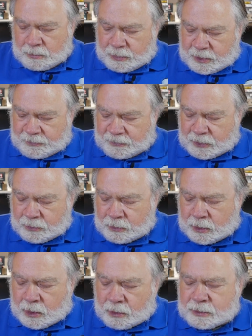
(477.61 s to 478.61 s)
But if you
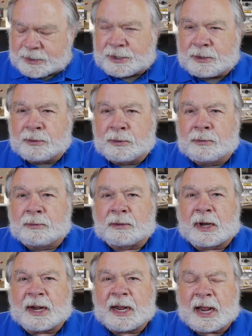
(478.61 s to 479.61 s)
go to
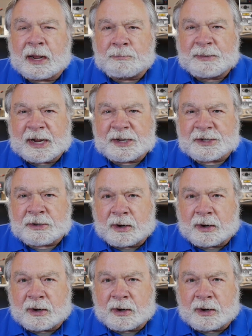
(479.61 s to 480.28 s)
like Ham Test